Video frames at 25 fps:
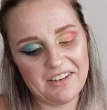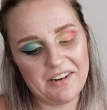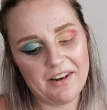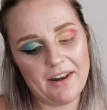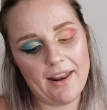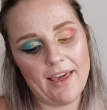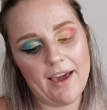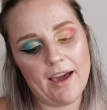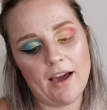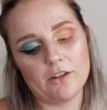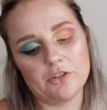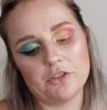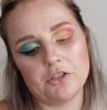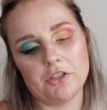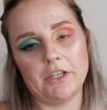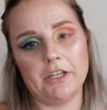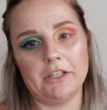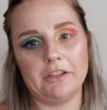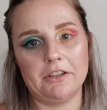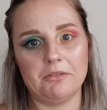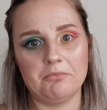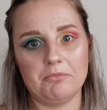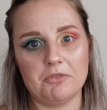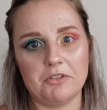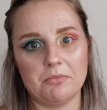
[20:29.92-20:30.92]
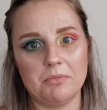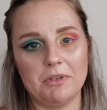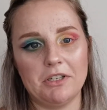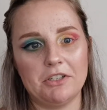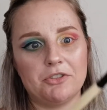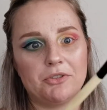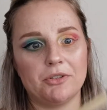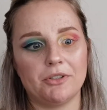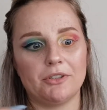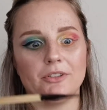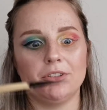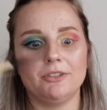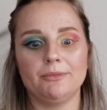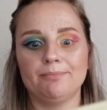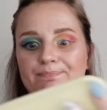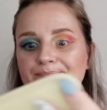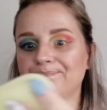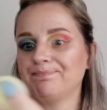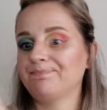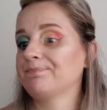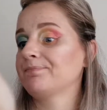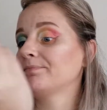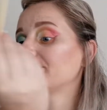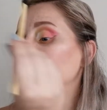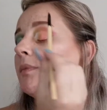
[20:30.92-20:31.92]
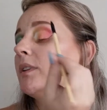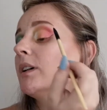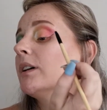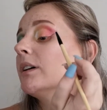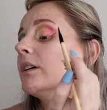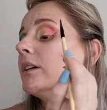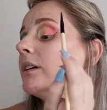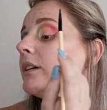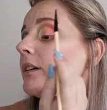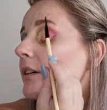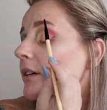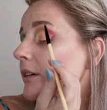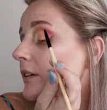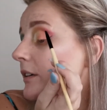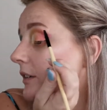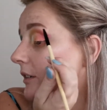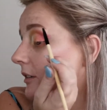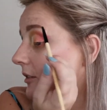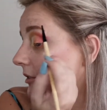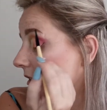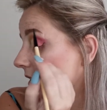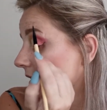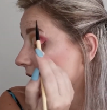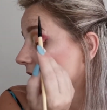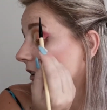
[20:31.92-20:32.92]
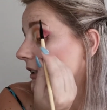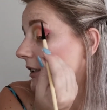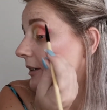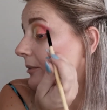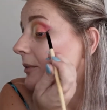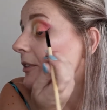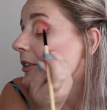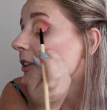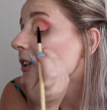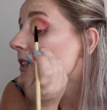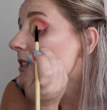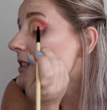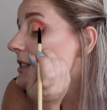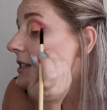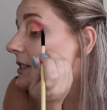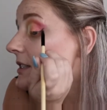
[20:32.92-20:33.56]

Now to get them symmetrical. I'm gonna come on this